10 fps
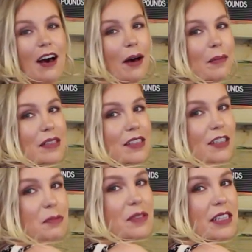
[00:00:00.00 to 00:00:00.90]
It's a
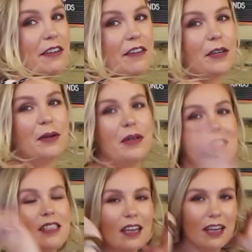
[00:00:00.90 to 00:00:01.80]
nice material,
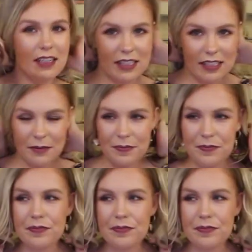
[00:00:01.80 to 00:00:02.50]
it's a nice